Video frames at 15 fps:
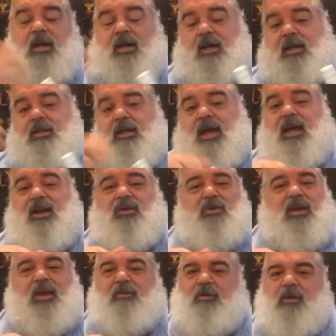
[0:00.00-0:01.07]
I, I, I, don't
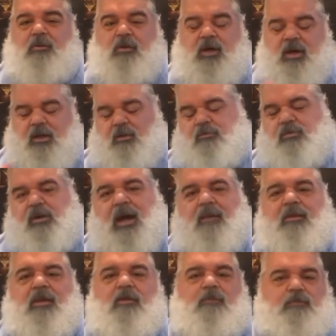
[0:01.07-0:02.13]
like red wine.
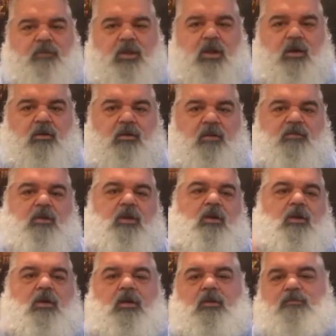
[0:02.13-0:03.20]
Probably, you know, if you're
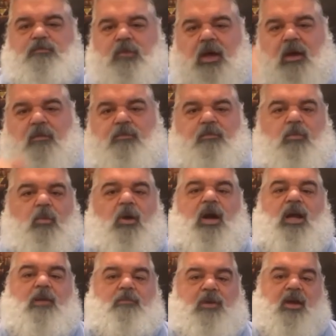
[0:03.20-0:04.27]
a, a, a
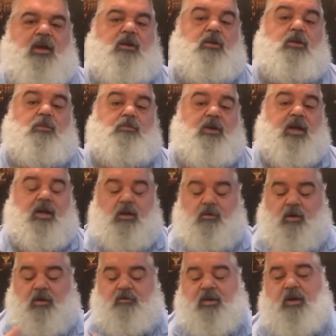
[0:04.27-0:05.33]
wine pair, you're probably going
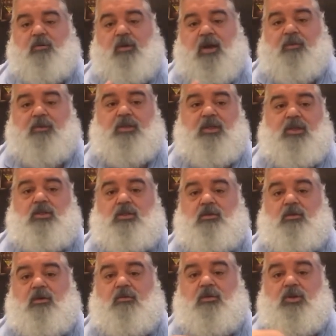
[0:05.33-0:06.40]
to want red wine with this
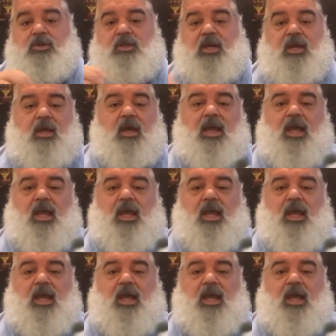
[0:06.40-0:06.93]
or rosé.